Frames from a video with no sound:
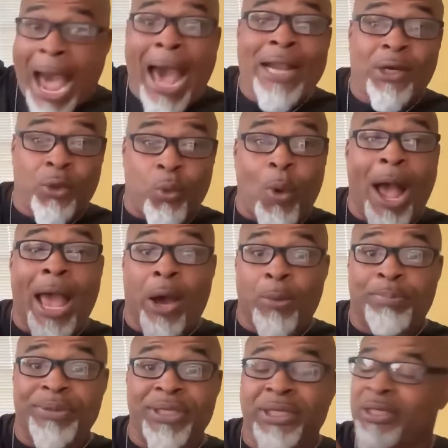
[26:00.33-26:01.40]
out of the
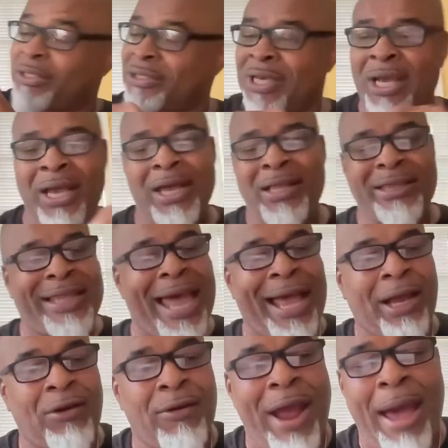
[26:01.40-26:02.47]
wild bees
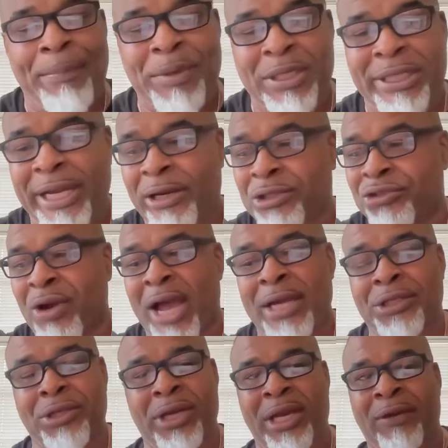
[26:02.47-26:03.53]
that crap that they're
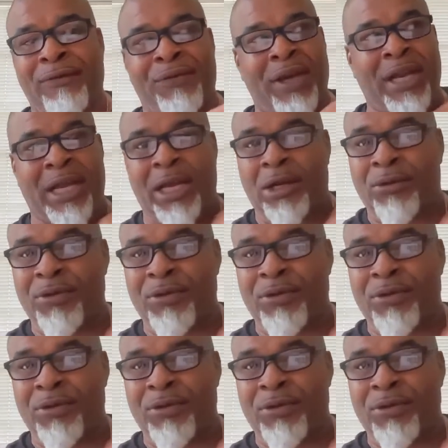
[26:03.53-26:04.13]
trying to invent and